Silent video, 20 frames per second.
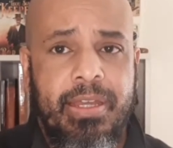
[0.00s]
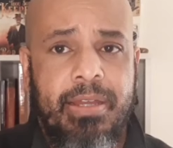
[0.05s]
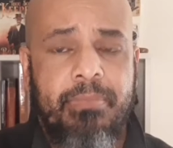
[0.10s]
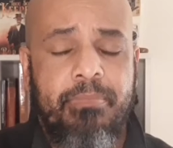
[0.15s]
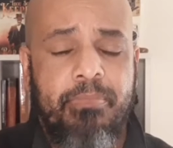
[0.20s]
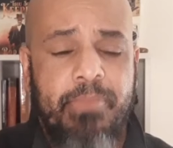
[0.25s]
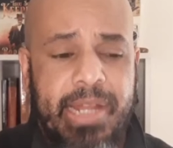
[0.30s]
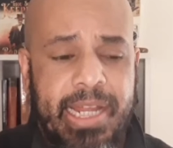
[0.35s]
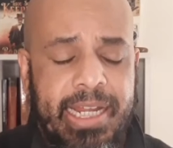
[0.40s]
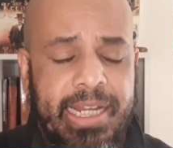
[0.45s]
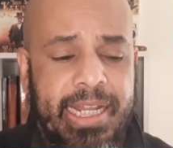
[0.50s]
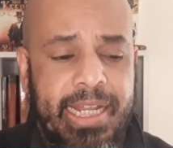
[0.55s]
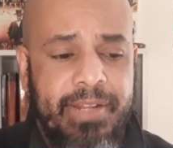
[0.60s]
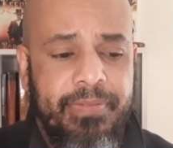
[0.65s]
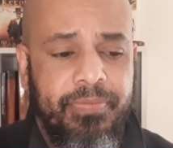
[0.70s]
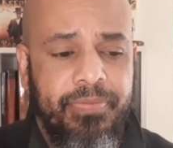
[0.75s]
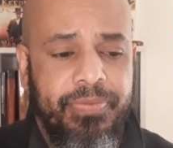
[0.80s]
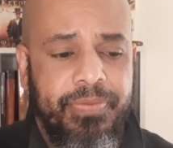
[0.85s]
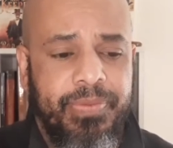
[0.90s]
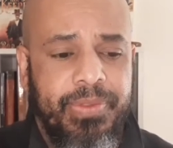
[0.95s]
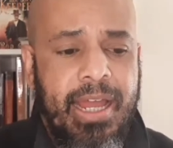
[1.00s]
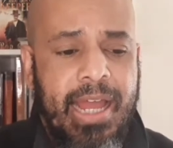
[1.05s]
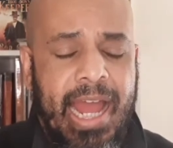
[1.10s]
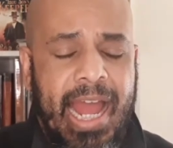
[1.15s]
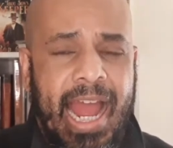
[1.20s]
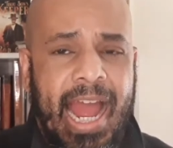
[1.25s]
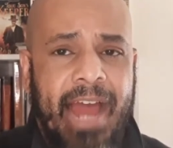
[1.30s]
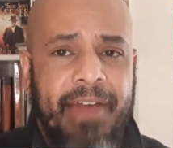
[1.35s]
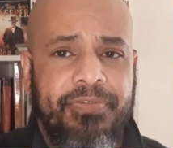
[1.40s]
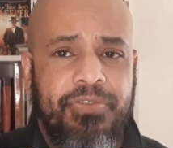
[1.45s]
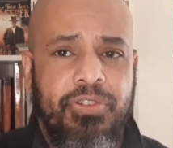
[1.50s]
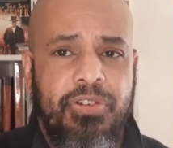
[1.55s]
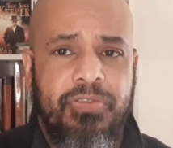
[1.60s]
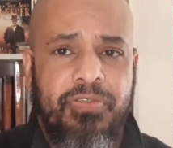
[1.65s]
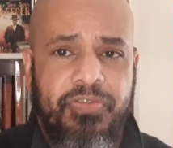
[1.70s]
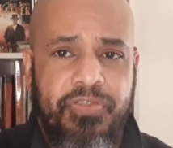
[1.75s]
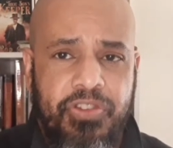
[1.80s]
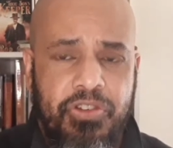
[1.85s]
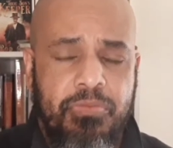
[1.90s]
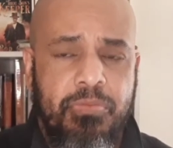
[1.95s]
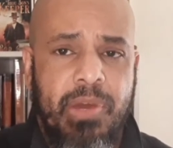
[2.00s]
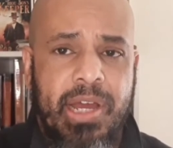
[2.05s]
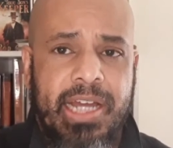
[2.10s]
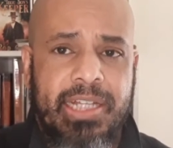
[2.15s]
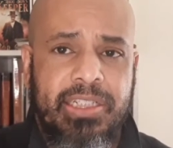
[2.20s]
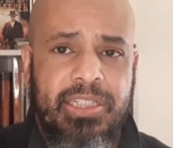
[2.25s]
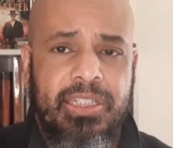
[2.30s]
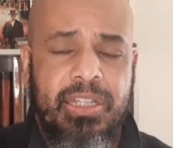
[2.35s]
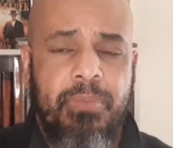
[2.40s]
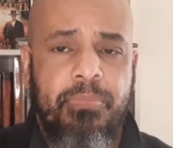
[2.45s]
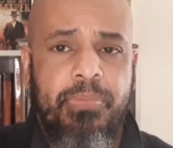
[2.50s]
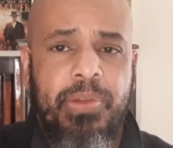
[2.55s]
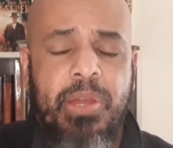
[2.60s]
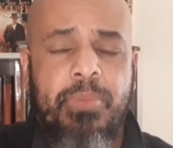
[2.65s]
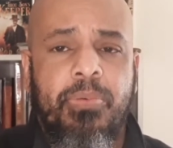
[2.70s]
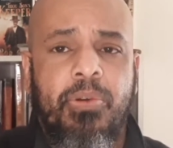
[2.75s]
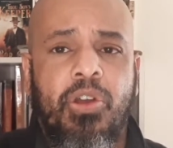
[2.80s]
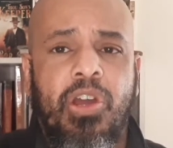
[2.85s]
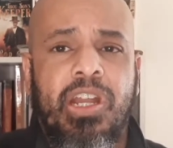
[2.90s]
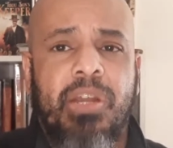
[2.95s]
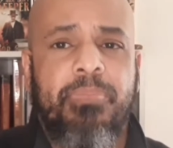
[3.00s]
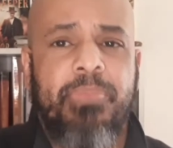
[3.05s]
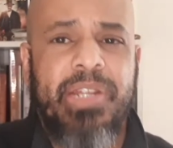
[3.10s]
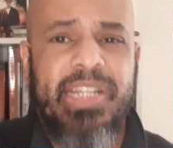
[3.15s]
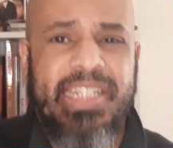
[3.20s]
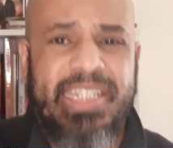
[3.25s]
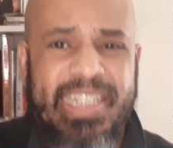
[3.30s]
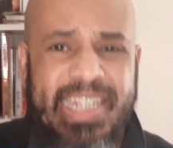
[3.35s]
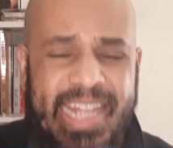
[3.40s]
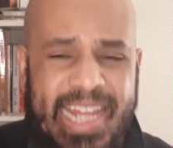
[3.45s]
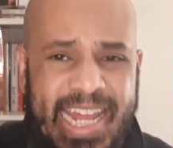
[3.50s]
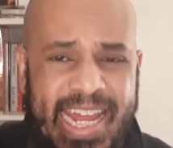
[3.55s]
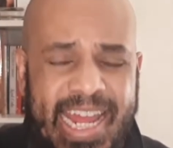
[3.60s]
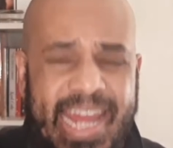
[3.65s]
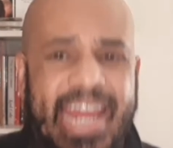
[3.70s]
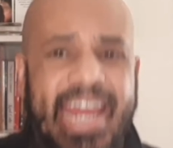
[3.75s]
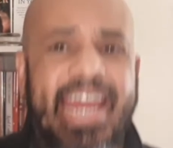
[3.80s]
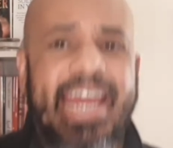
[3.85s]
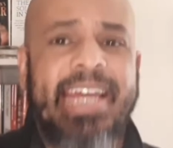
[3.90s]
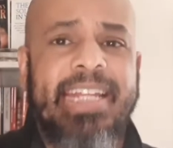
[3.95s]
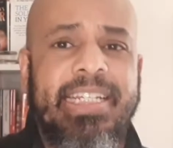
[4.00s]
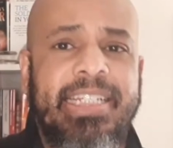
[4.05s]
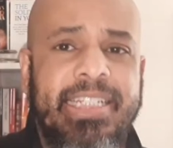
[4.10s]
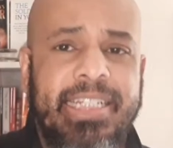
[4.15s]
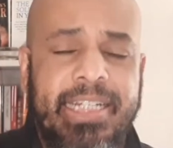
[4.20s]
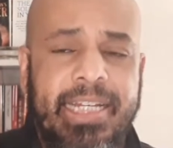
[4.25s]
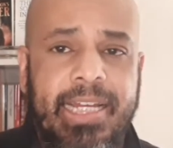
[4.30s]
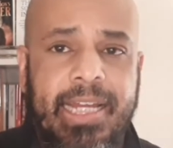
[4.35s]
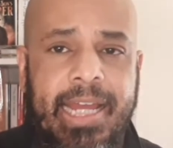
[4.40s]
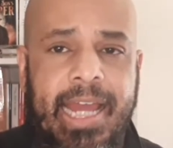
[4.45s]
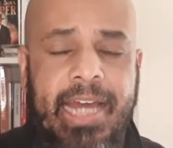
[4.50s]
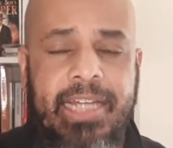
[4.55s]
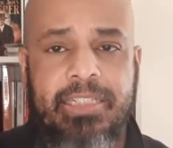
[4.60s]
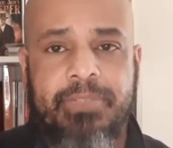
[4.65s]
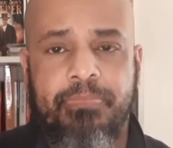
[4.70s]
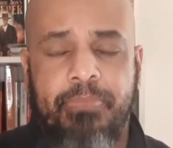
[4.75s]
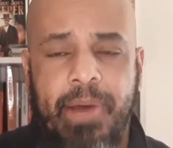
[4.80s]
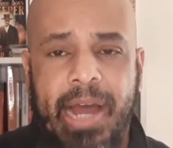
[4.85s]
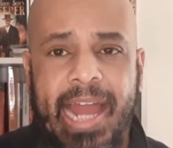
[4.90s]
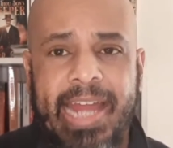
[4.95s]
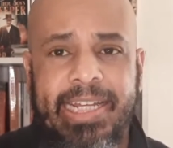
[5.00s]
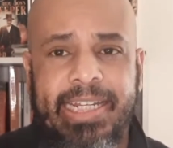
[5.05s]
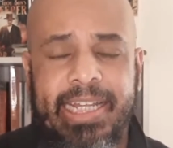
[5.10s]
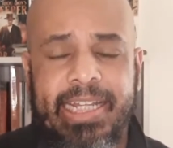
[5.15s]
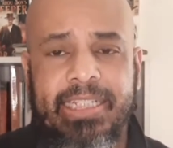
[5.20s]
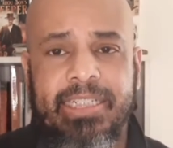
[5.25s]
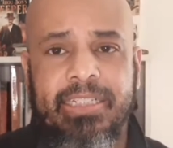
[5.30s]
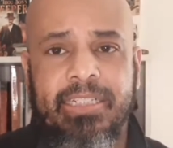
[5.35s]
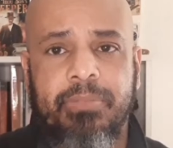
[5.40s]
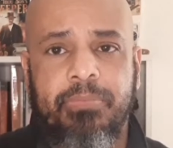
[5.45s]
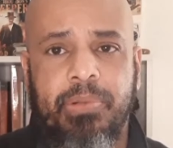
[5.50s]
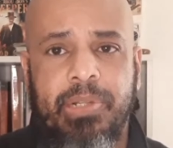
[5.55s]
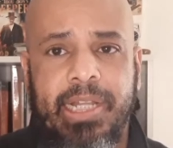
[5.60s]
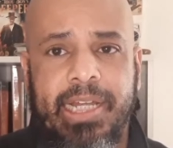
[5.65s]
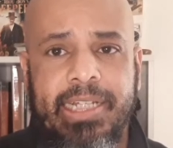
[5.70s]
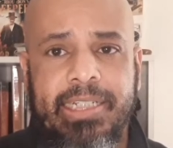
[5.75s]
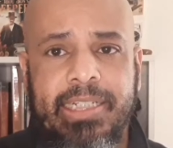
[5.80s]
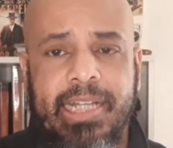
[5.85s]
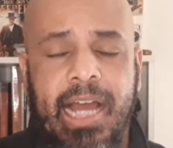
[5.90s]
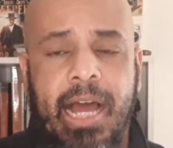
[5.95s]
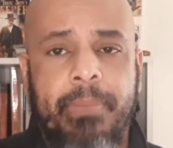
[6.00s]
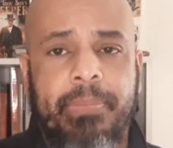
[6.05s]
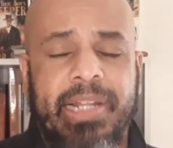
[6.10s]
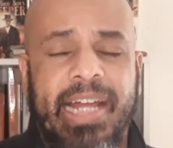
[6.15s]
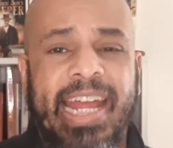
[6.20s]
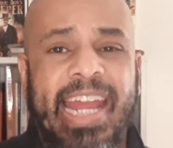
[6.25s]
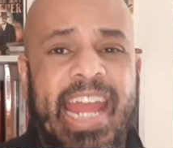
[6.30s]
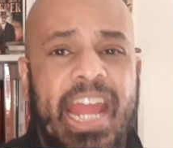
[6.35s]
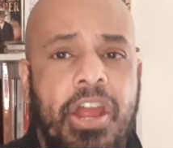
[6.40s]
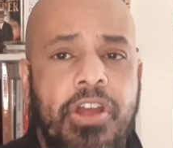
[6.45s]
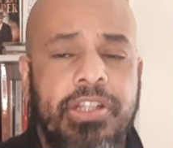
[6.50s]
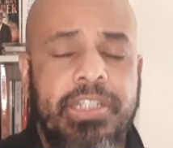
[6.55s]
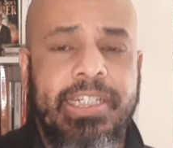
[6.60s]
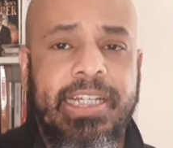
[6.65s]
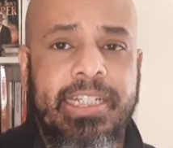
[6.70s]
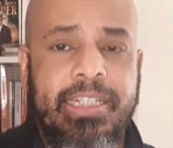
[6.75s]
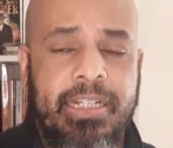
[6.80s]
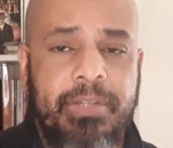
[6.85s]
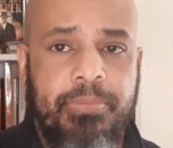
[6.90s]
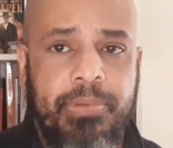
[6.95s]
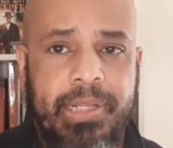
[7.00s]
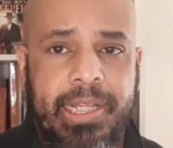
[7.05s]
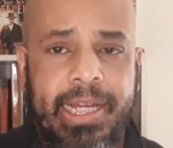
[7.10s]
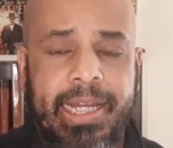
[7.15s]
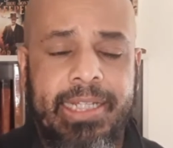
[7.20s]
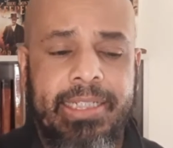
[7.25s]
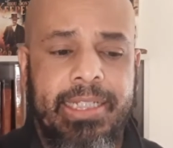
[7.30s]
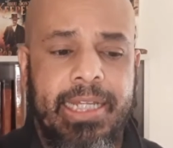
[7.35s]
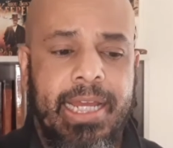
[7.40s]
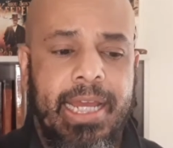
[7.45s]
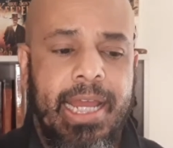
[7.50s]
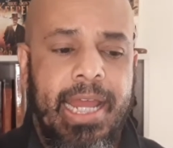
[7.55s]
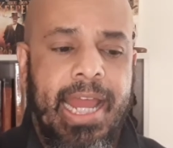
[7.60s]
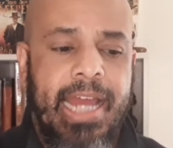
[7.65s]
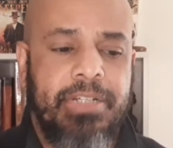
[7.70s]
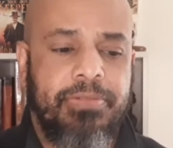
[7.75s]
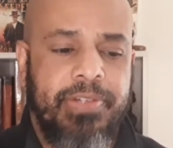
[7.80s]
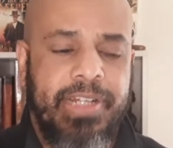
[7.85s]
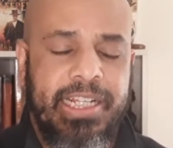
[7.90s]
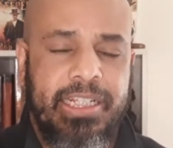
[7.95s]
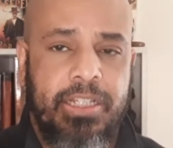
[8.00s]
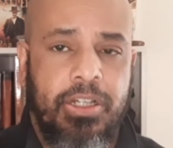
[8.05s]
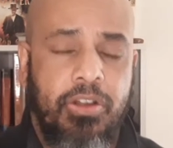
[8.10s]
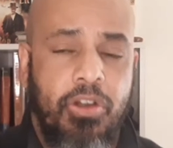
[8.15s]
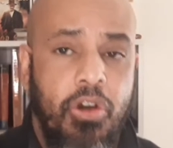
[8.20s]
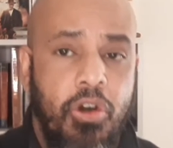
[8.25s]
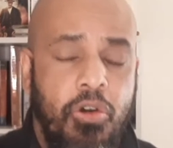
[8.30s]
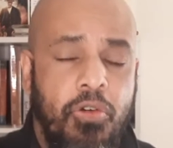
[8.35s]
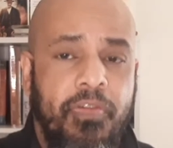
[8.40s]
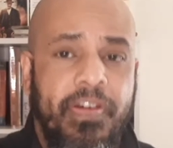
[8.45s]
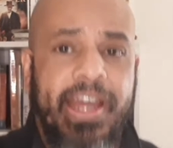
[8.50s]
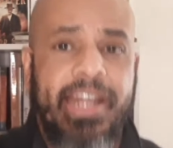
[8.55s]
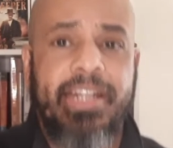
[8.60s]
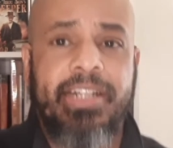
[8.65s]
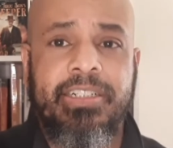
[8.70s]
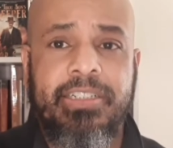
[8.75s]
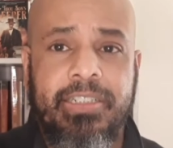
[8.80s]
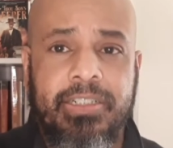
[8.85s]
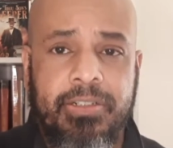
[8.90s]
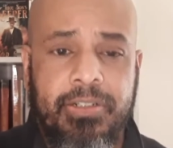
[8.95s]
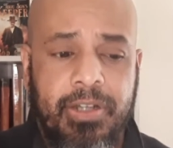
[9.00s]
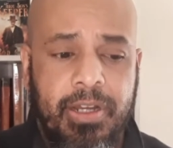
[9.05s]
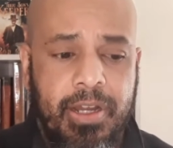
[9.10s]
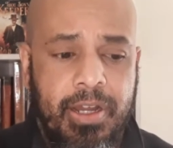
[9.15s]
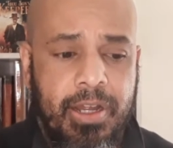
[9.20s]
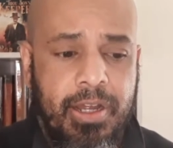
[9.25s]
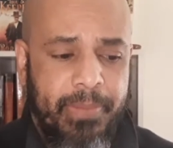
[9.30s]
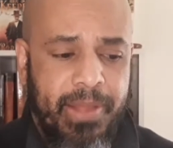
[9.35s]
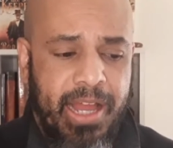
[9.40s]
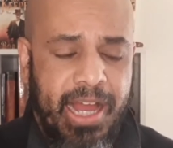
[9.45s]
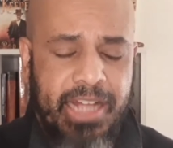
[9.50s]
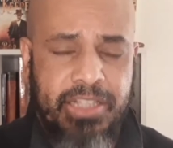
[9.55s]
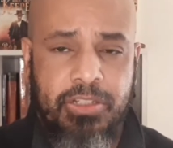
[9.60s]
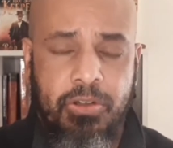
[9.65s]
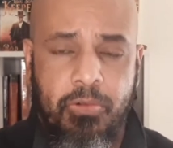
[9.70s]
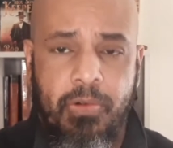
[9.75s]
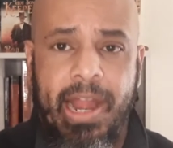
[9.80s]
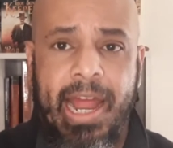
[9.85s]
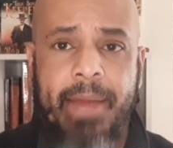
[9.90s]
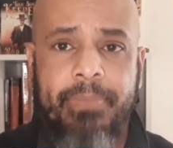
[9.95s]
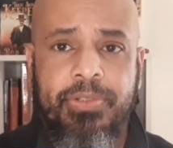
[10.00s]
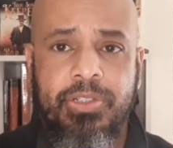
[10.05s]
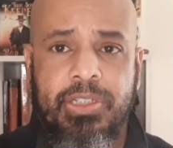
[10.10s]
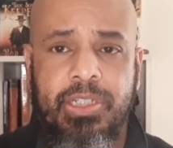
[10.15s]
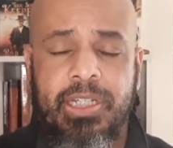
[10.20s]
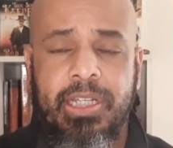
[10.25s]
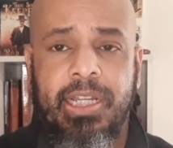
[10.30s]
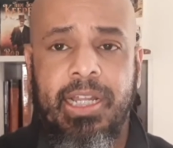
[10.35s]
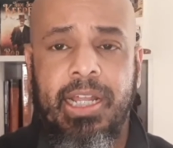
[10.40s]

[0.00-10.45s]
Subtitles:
Meaning, after a few months, people are gonna pretend as Biden gets into place, Kamala Harris gets into place, as we get the COVID under wraps,